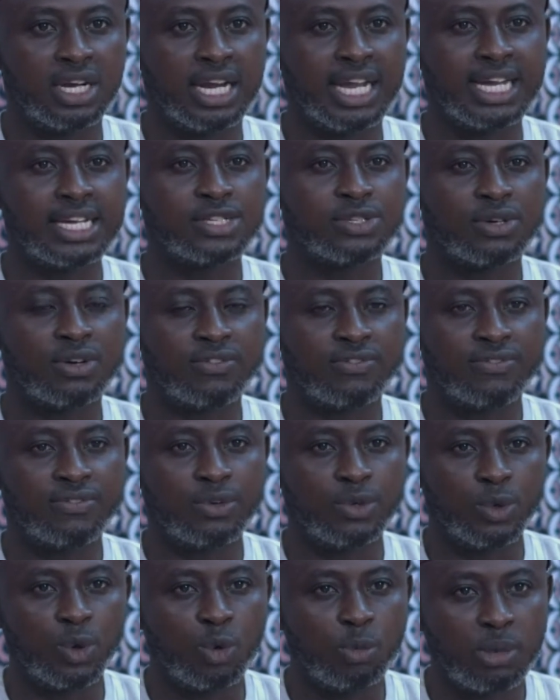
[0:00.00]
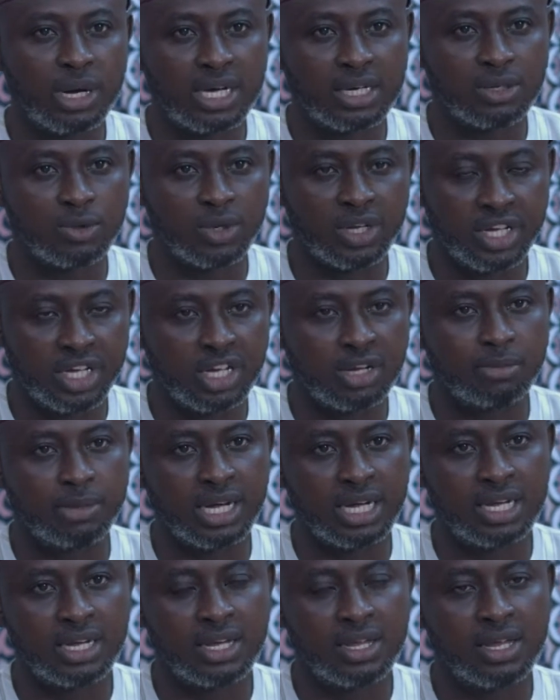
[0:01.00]
the likes of Luqman
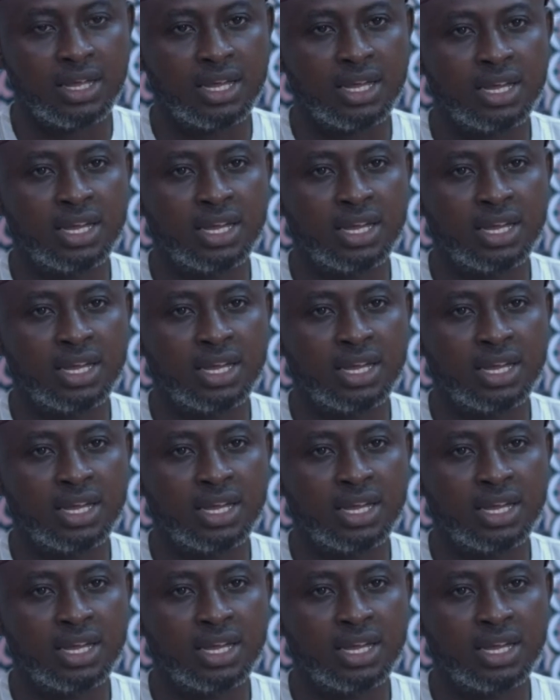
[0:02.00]
al-Hikmah,